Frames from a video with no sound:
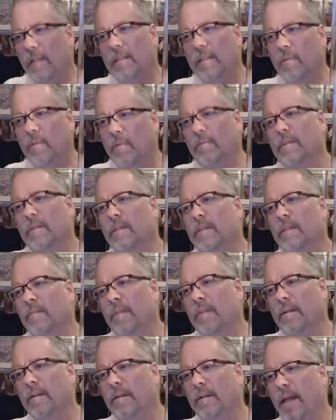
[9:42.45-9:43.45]
this one was a little
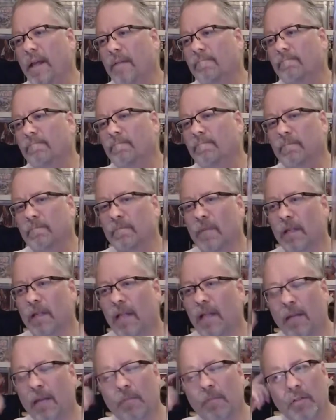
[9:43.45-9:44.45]
better than that. I
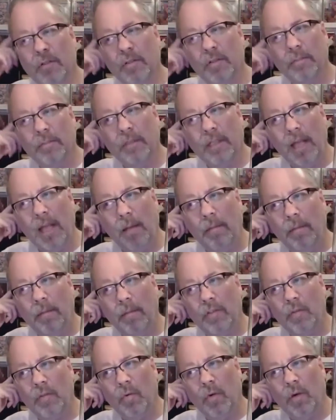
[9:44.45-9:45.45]
got a bunch of the comic book
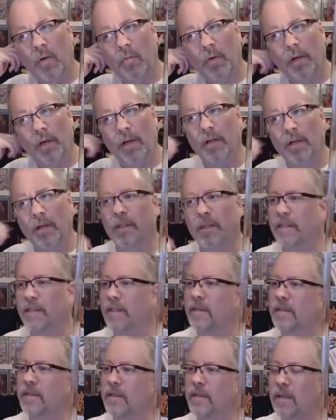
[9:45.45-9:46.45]
store where he
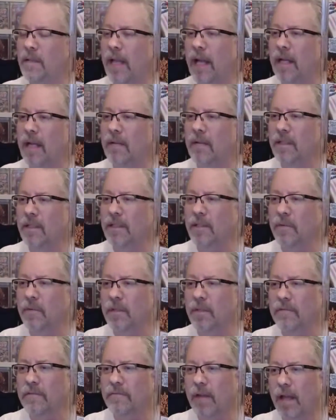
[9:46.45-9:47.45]
got it into
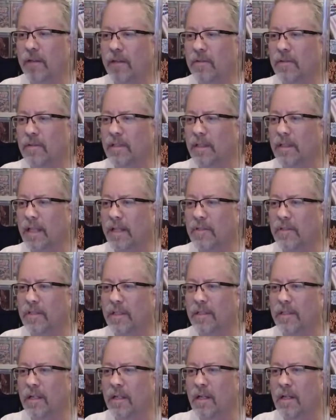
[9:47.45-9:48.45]
his father's
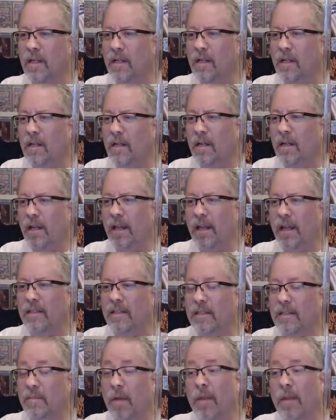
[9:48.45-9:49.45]
collection, and
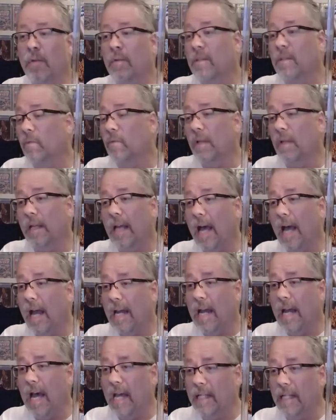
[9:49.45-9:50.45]
some other ones were like high
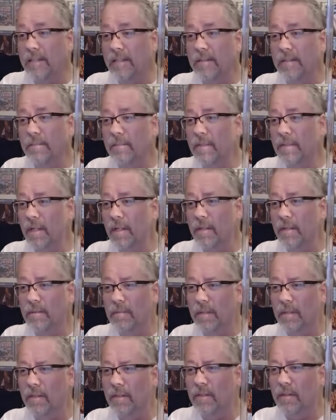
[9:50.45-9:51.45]
9's. So
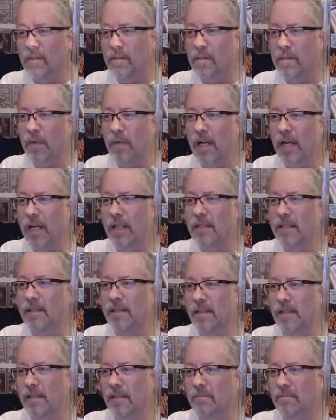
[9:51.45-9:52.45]
a little surprised,
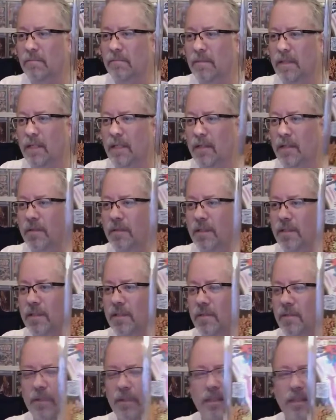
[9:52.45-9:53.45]
and this is
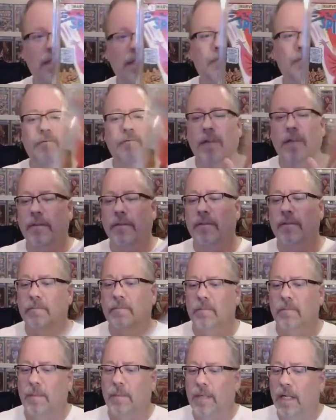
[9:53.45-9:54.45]
only a 7.5.
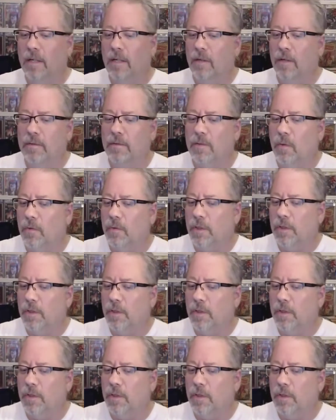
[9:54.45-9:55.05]
I mean, I know it's older,